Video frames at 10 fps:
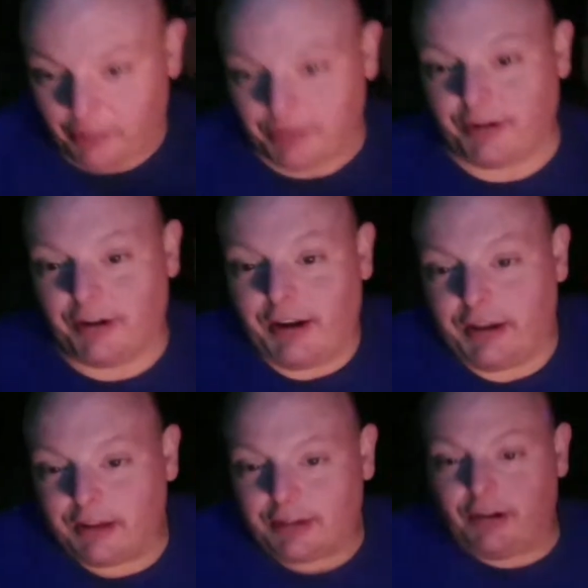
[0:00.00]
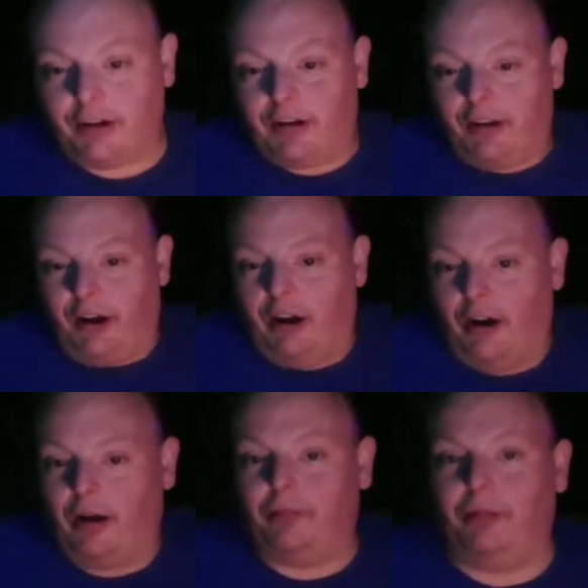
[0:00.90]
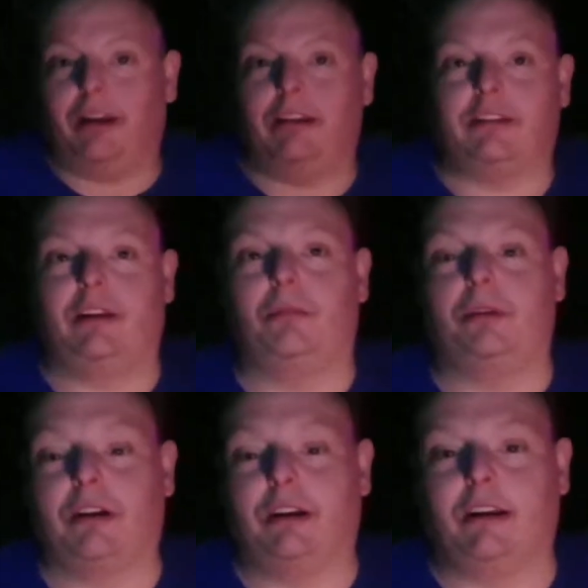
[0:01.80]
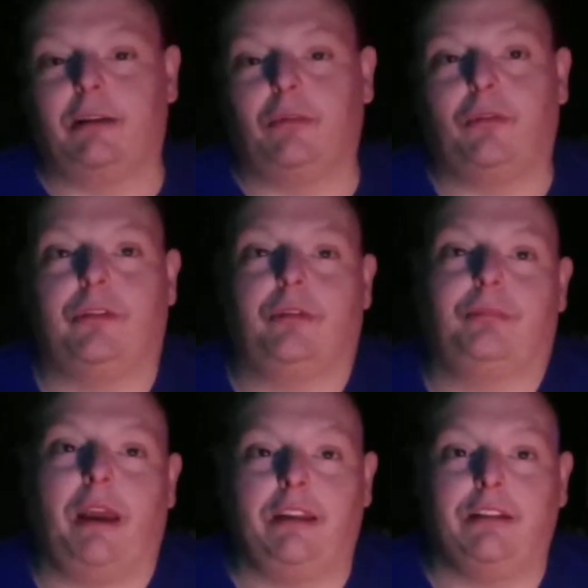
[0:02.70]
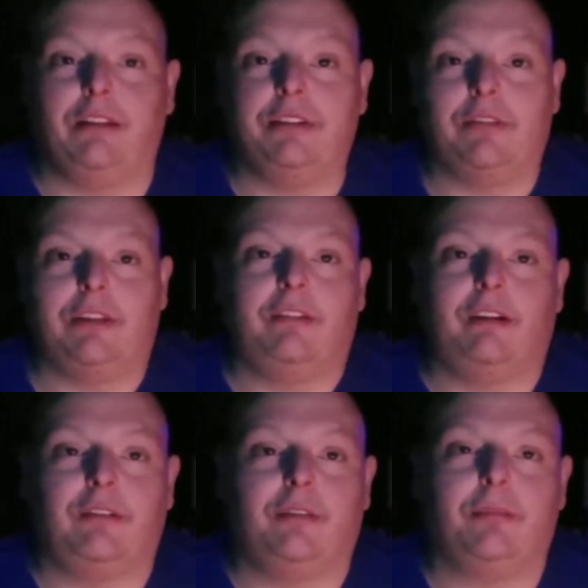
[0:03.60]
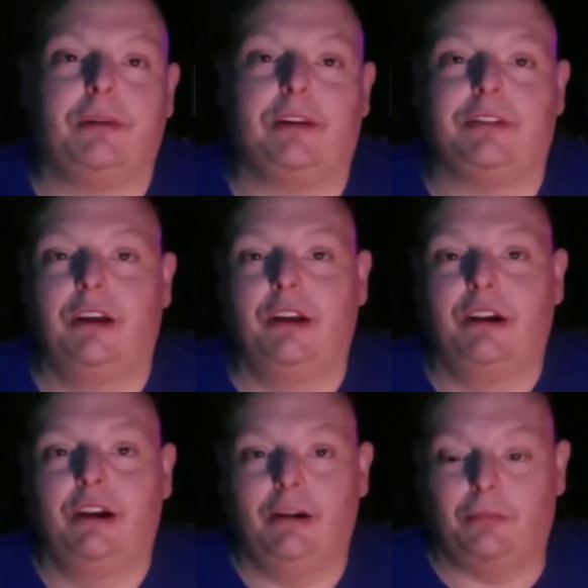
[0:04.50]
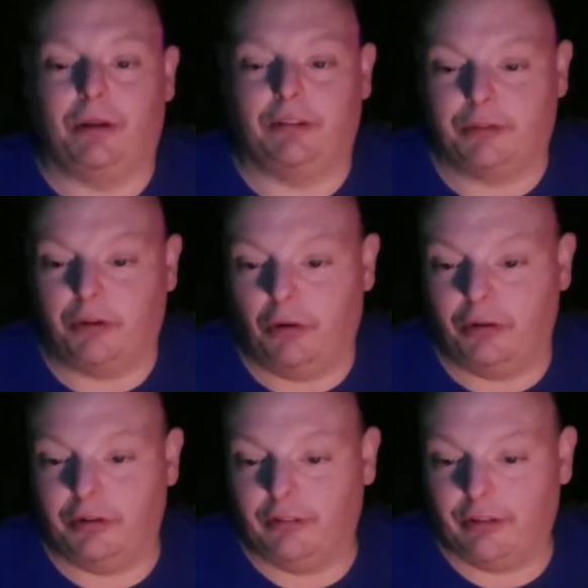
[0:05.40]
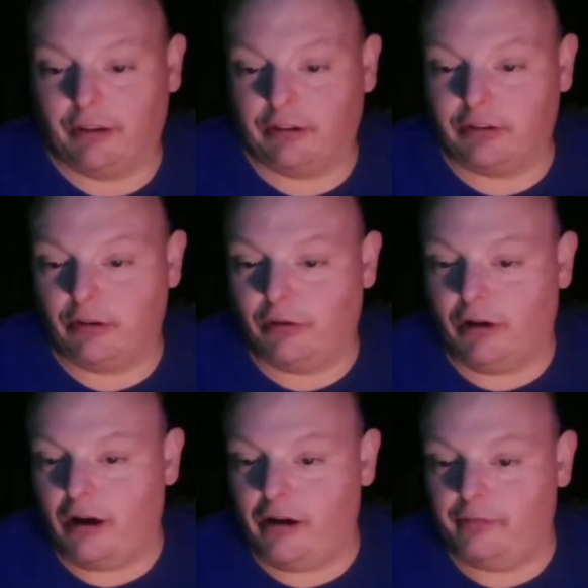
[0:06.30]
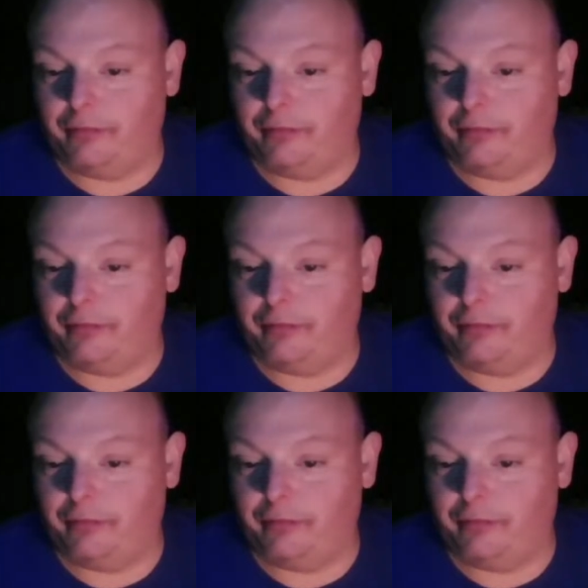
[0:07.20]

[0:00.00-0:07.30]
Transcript: help me start getting things done. Like I said, I'm working on getting over the pains and stuff that I've had from the past month with the cold and everything. So I